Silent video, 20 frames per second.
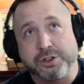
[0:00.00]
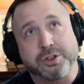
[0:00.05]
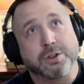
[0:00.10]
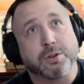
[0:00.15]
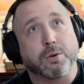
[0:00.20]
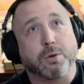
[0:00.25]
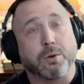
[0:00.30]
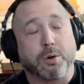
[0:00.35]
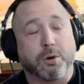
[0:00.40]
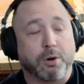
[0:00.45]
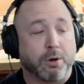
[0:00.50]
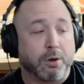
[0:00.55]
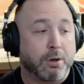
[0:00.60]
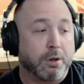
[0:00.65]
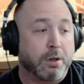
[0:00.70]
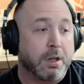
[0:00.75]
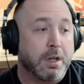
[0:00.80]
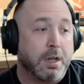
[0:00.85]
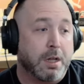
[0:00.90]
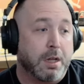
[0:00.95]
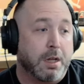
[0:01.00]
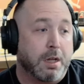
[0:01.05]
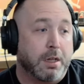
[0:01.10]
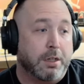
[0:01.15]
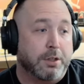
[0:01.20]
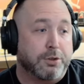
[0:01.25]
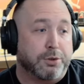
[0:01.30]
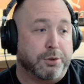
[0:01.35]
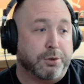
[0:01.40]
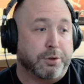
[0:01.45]
or
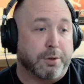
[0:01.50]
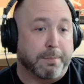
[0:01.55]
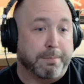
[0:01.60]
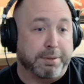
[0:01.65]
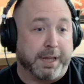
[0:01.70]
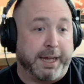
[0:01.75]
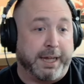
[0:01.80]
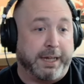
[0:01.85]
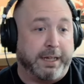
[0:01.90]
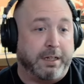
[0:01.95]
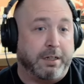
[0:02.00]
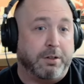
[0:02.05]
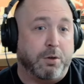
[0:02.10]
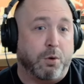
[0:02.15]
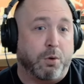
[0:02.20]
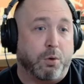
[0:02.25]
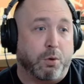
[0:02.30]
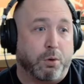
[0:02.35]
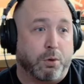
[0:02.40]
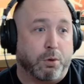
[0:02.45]
to complain or